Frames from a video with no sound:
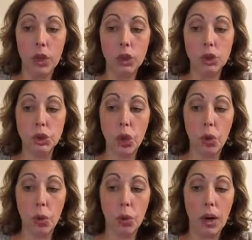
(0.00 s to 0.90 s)

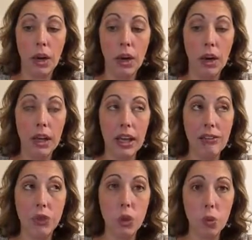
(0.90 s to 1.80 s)
So
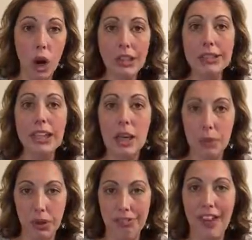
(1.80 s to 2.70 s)
if you want to
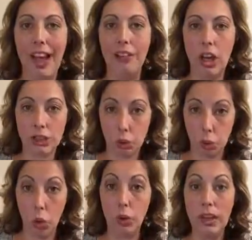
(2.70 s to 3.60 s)
keep your fat loss
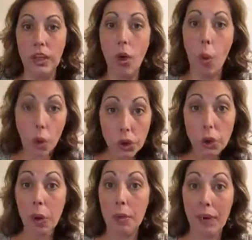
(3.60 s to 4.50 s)
rolling, or
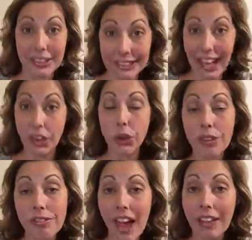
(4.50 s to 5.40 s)
you want to maintain your
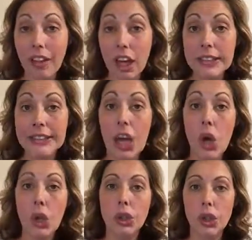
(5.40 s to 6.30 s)
fat loss,
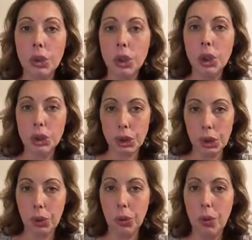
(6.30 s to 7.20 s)
you should
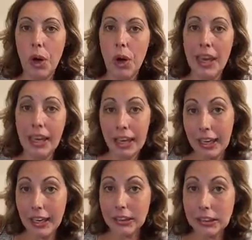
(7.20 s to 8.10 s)
do
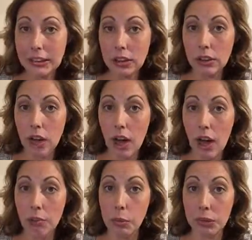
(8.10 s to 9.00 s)
HIIT,
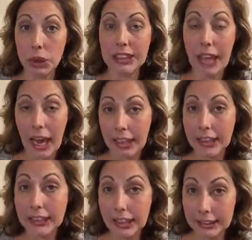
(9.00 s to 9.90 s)
which is high
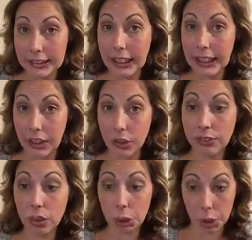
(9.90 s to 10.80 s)
intensity
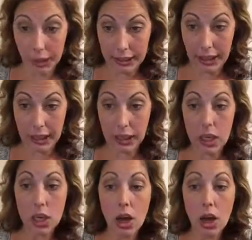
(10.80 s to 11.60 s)
interval training,